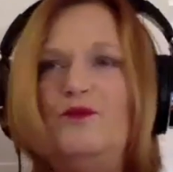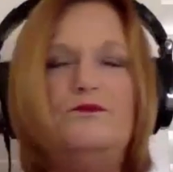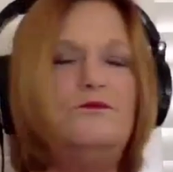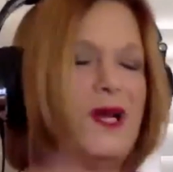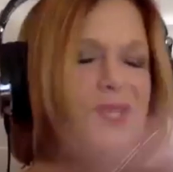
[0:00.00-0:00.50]

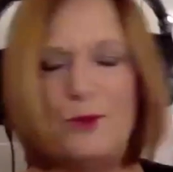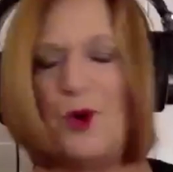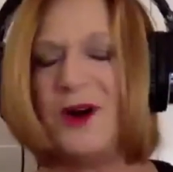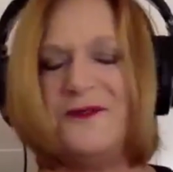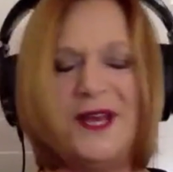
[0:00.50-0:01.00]
much
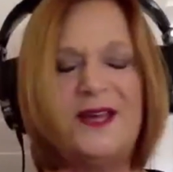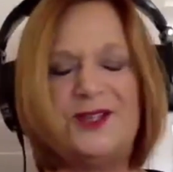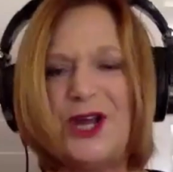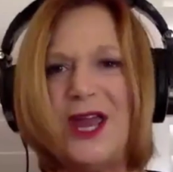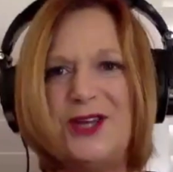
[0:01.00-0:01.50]
more of an
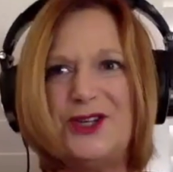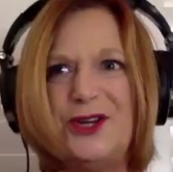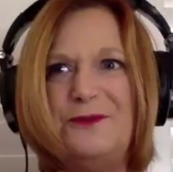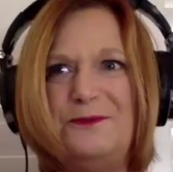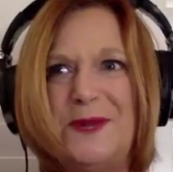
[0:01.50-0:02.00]

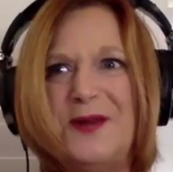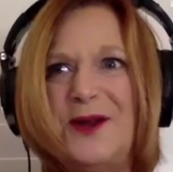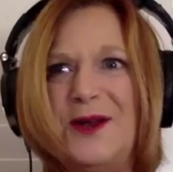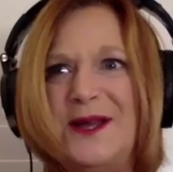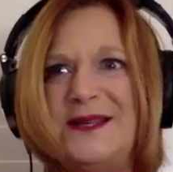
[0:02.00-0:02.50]
education,
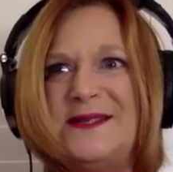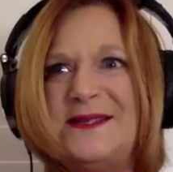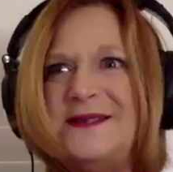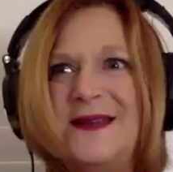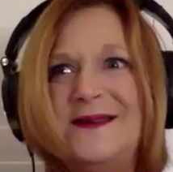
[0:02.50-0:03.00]

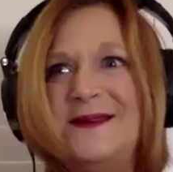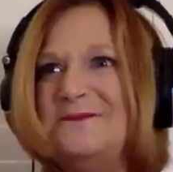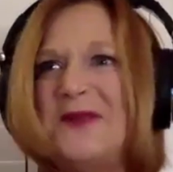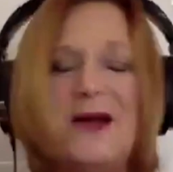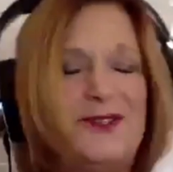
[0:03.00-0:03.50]
because
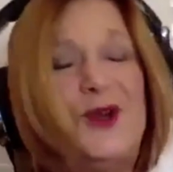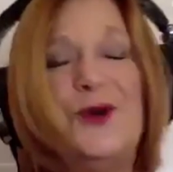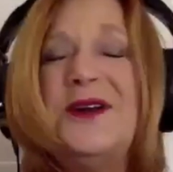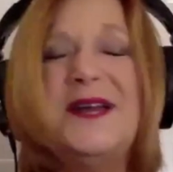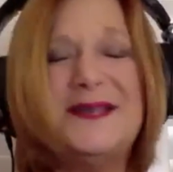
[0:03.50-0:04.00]
I was
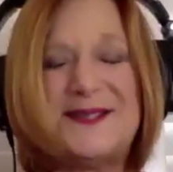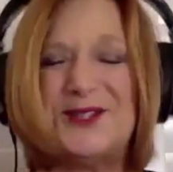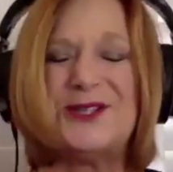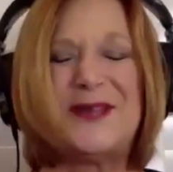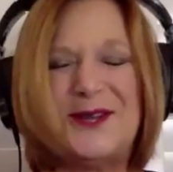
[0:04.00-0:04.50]
curious,
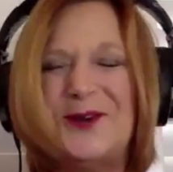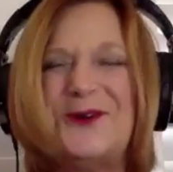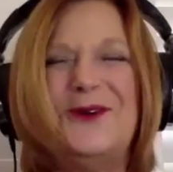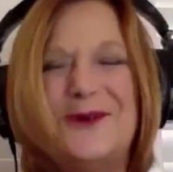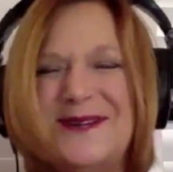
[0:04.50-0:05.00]
just like you're
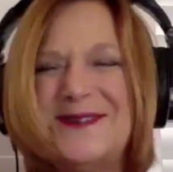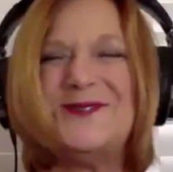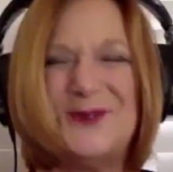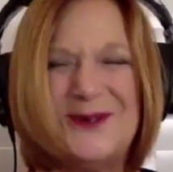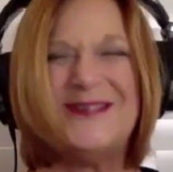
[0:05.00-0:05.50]
curious,
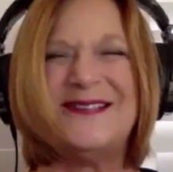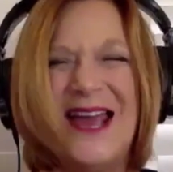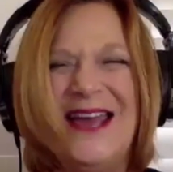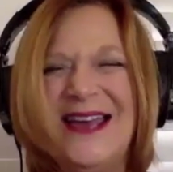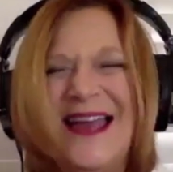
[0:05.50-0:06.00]
George.
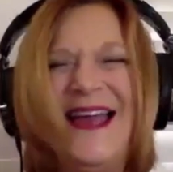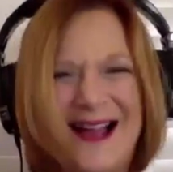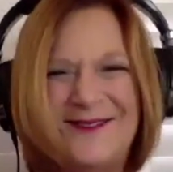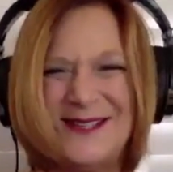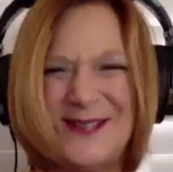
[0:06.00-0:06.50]
I
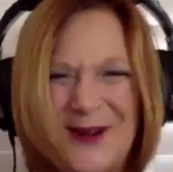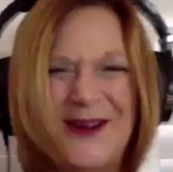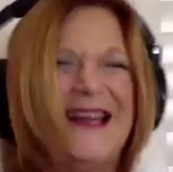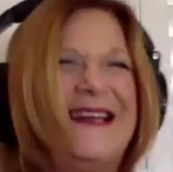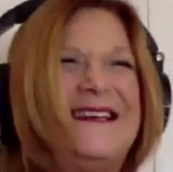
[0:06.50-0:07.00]
was
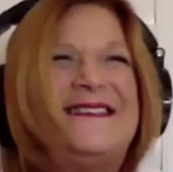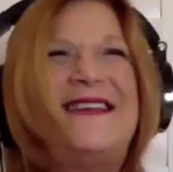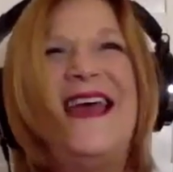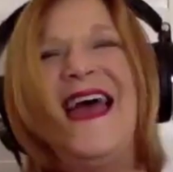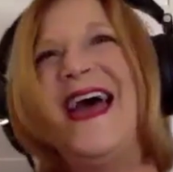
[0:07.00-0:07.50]
curious,
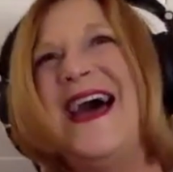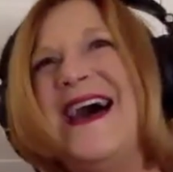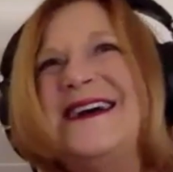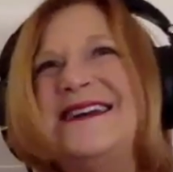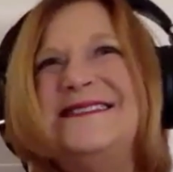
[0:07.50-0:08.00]

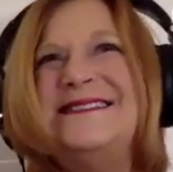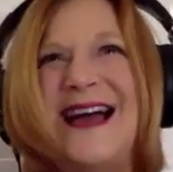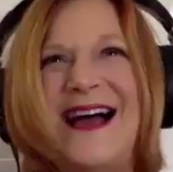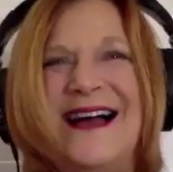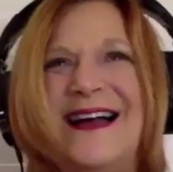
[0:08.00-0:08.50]
and
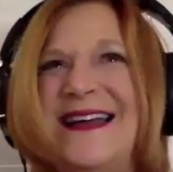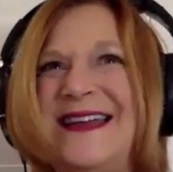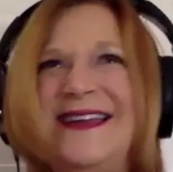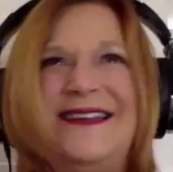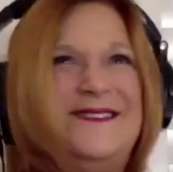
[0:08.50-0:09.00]

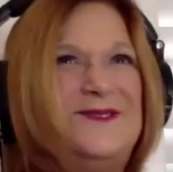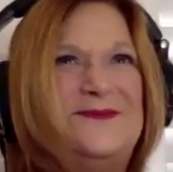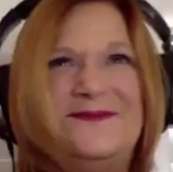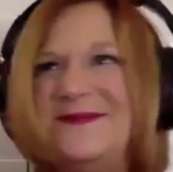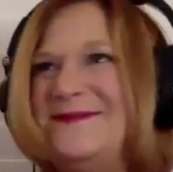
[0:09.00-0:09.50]
I
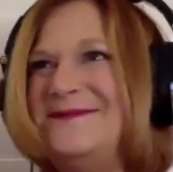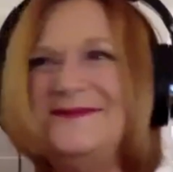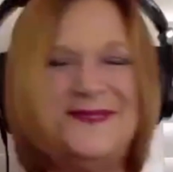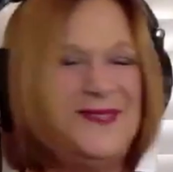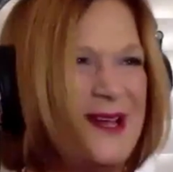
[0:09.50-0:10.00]

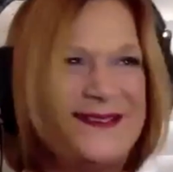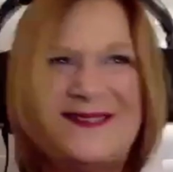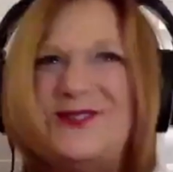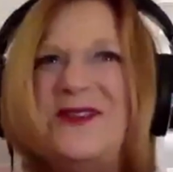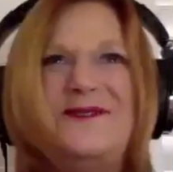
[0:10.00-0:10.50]

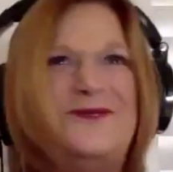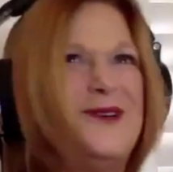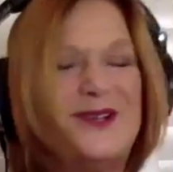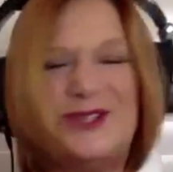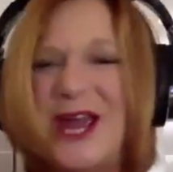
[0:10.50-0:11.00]
just
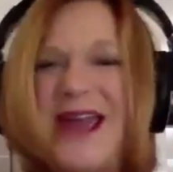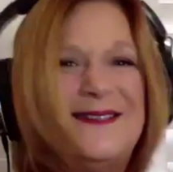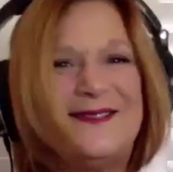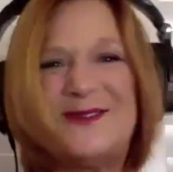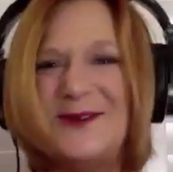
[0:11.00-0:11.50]
took a
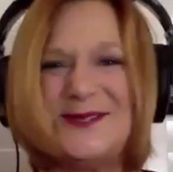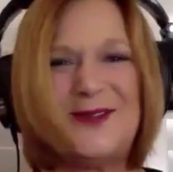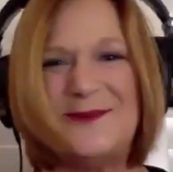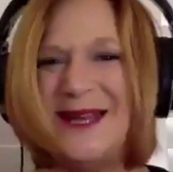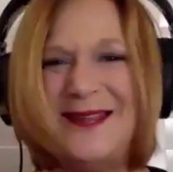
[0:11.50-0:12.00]
chance on
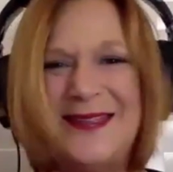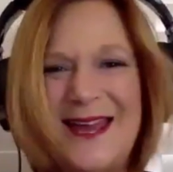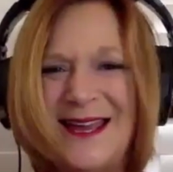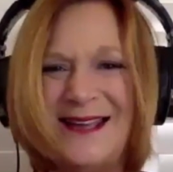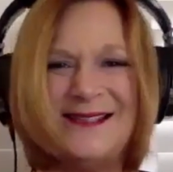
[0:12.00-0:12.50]
so many
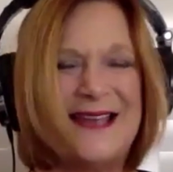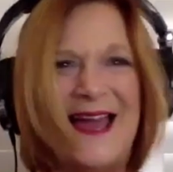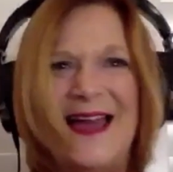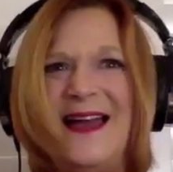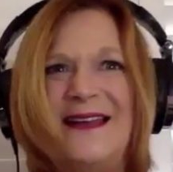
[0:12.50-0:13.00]
things.
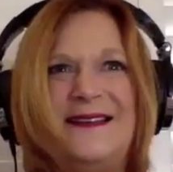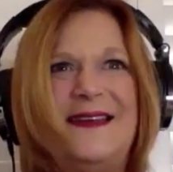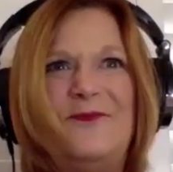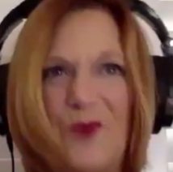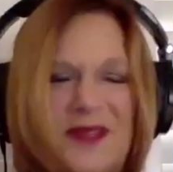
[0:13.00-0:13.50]
And
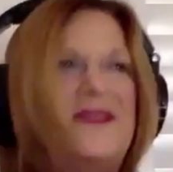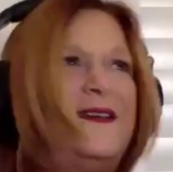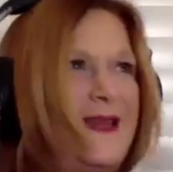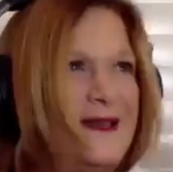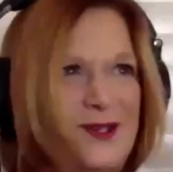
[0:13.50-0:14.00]
one
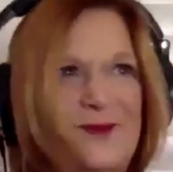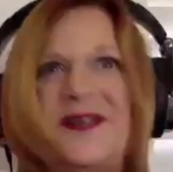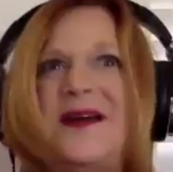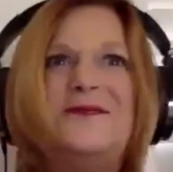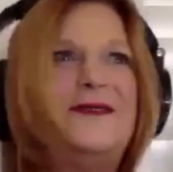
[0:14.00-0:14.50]
thing led to
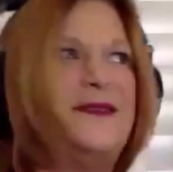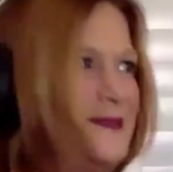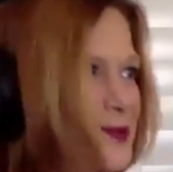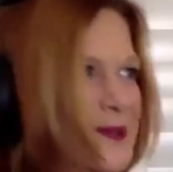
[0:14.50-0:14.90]
another, and led